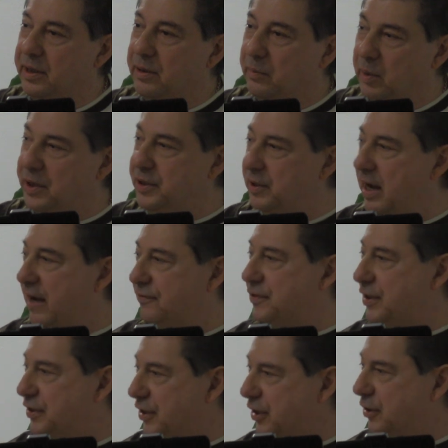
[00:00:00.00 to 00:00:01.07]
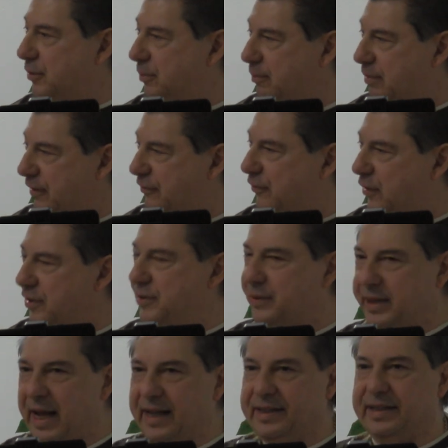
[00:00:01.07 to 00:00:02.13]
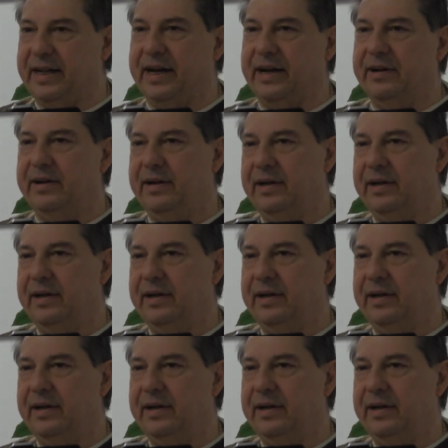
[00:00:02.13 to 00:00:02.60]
what you have to do before you get there.